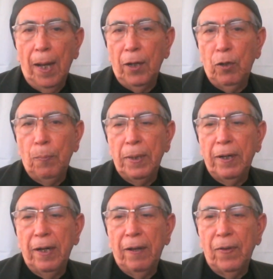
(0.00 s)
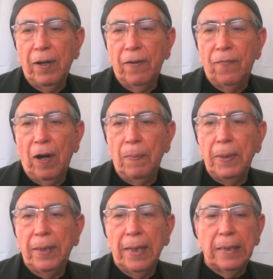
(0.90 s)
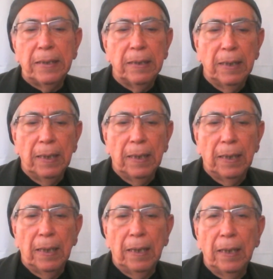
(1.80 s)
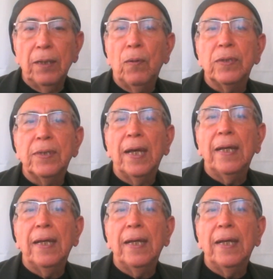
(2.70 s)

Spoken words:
I grew up in an environment that there were, say,